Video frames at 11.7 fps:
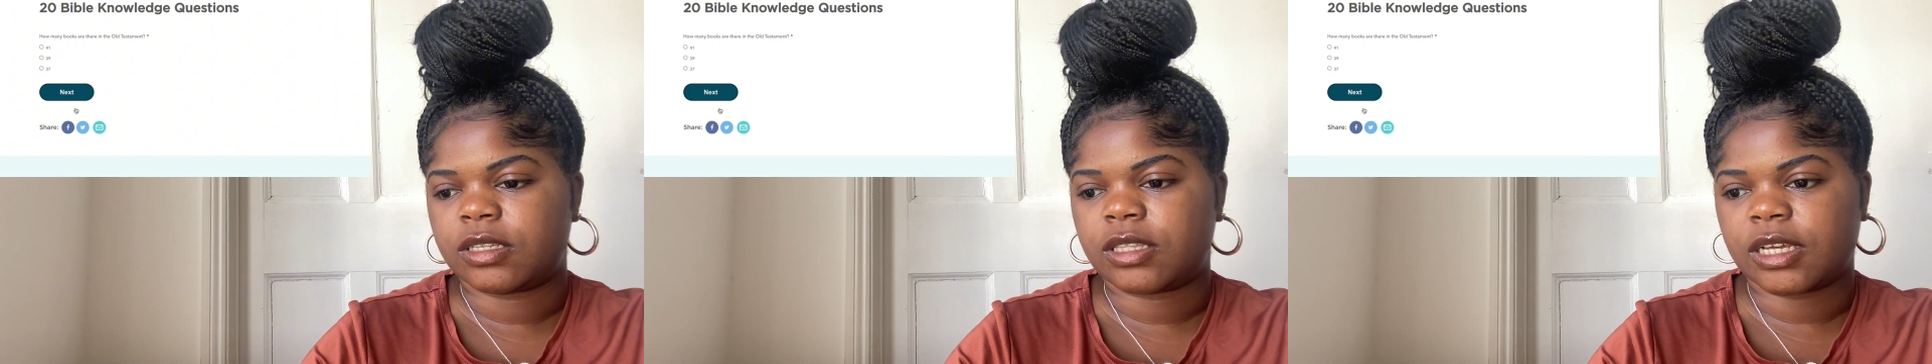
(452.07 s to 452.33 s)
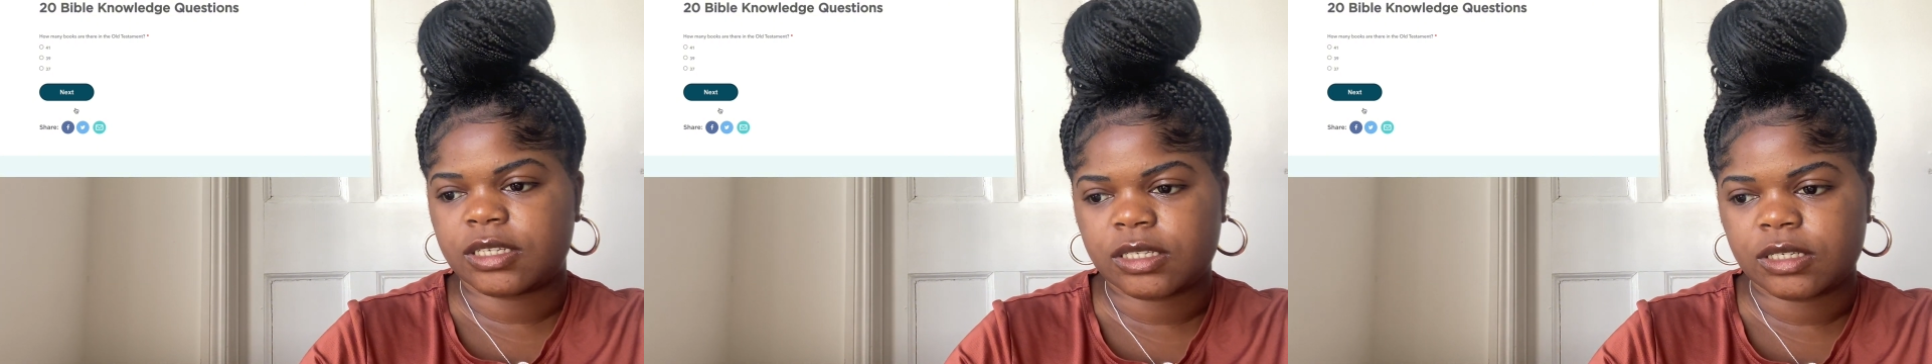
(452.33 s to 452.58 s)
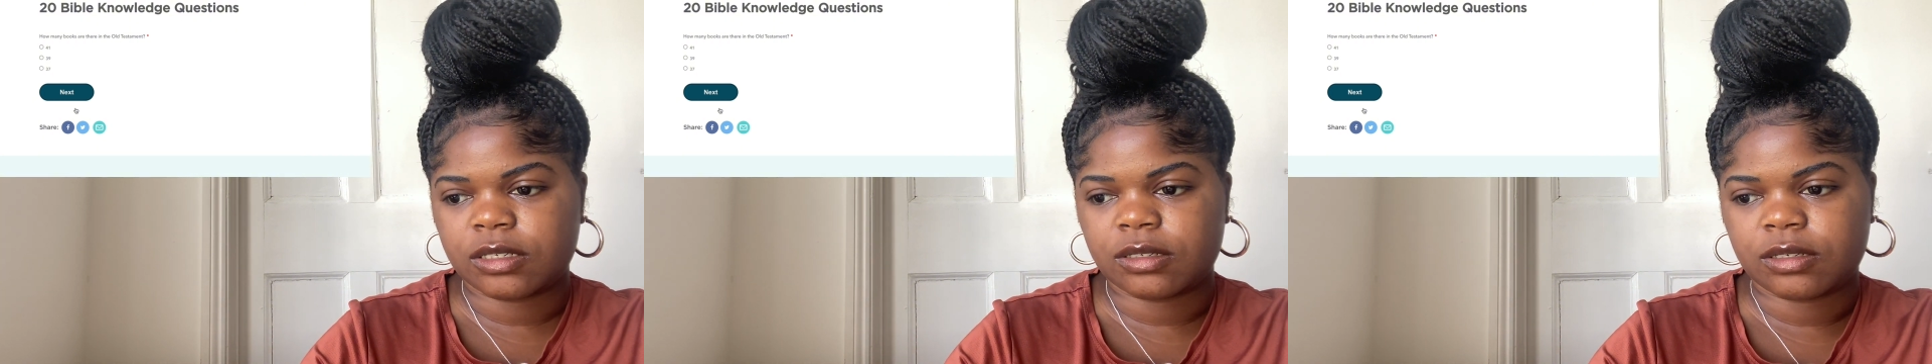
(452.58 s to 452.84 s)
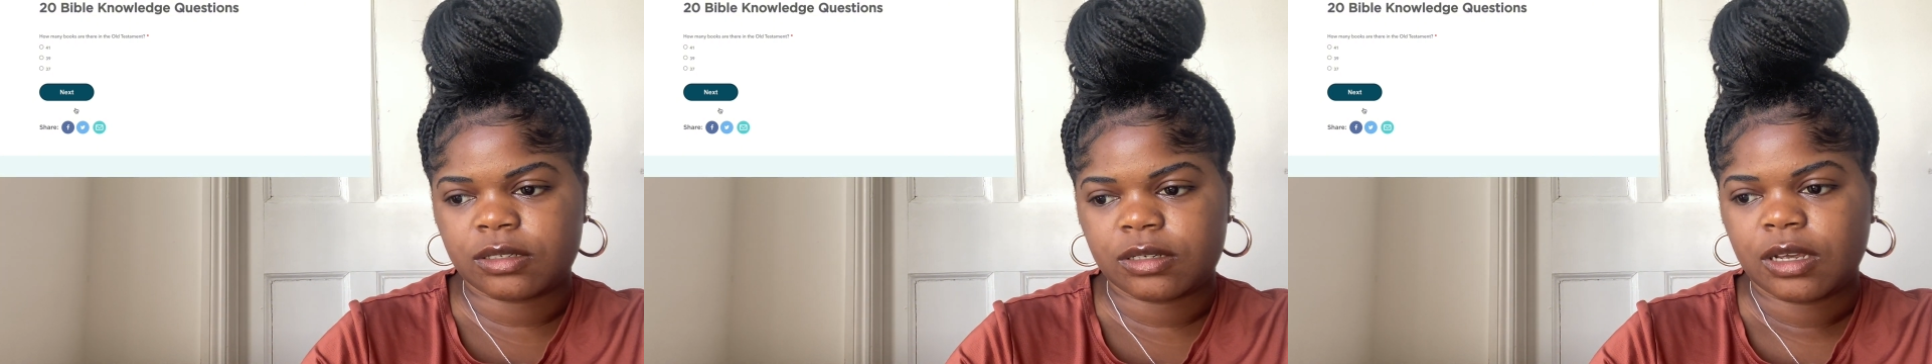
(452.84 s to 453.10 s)

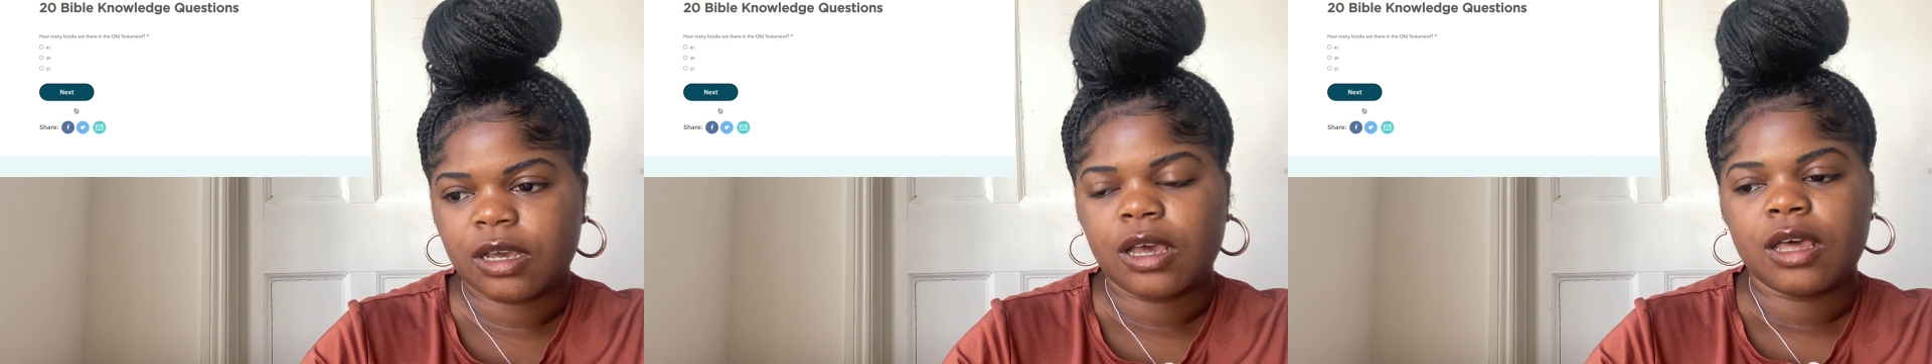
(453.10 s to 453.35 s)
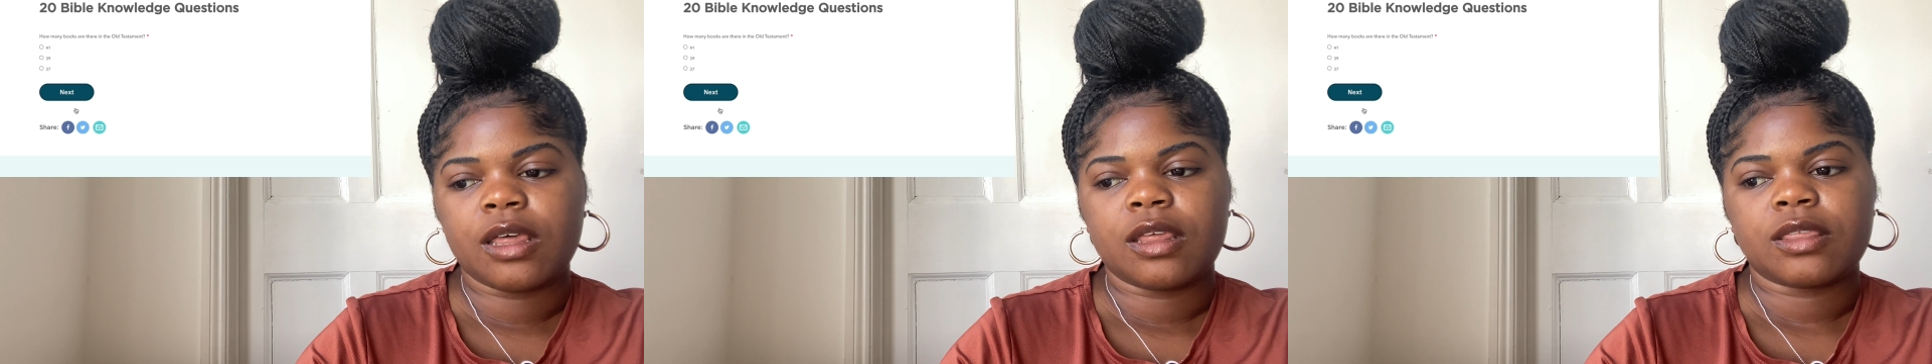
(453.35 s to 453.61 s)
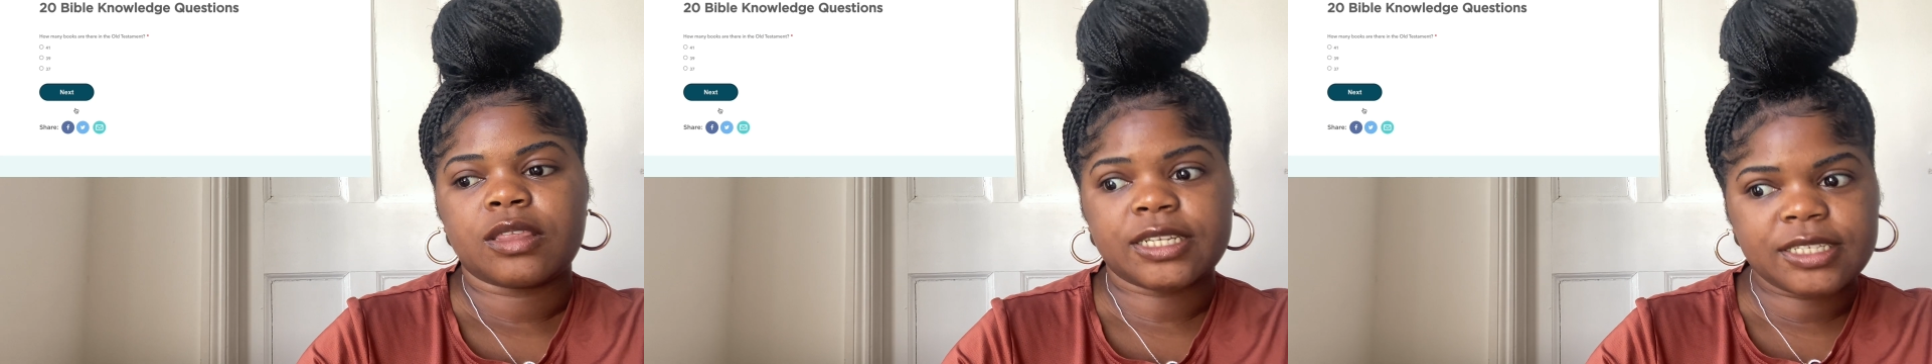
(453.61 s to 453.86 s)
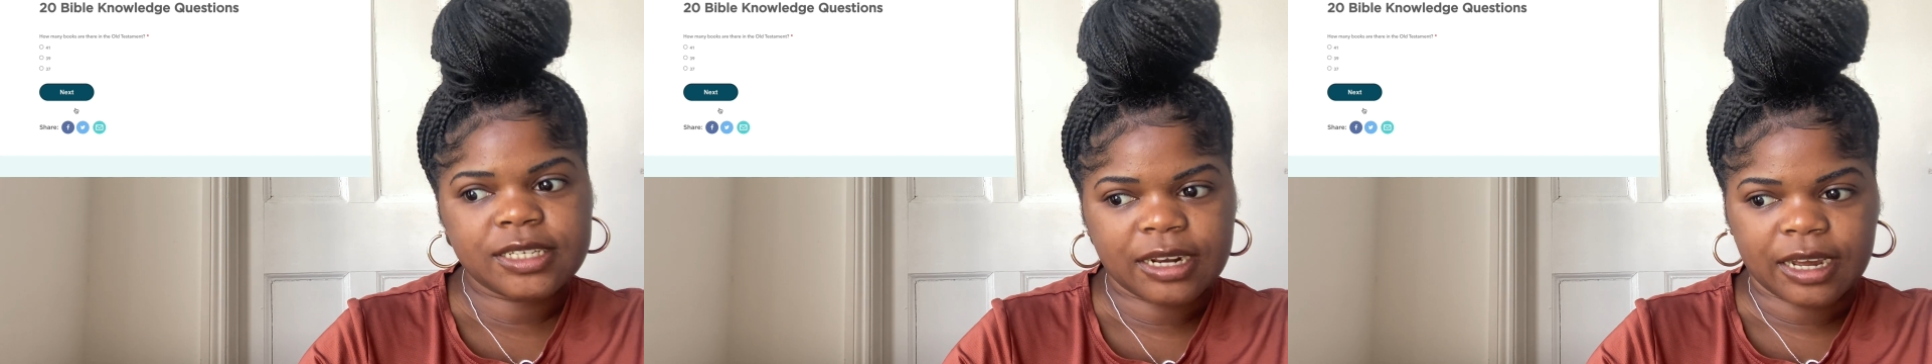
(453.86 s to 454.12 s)

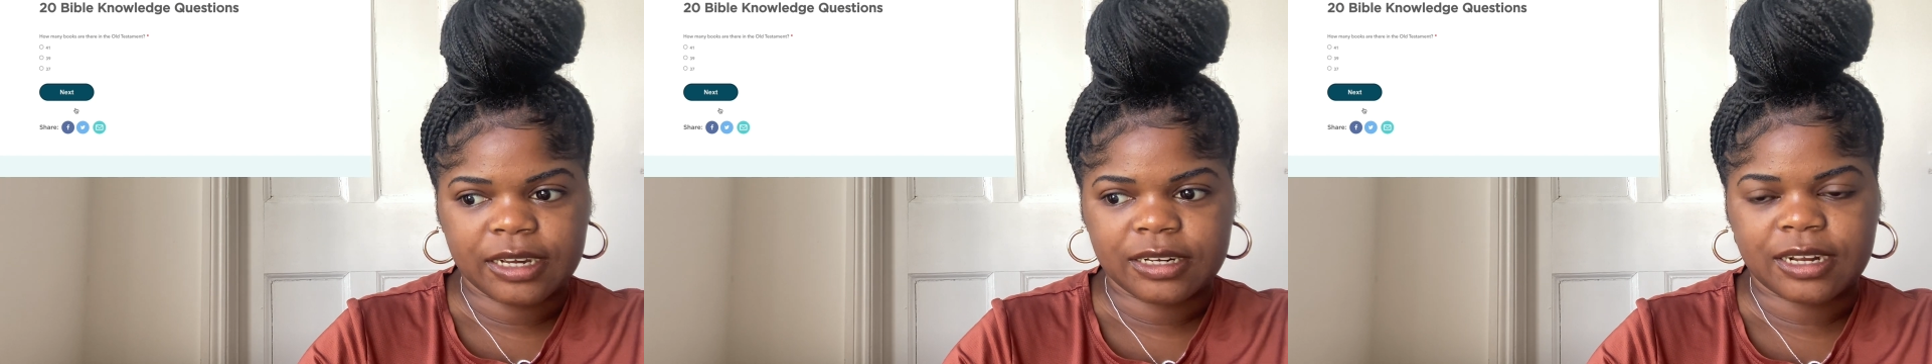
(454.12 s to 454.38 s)
39,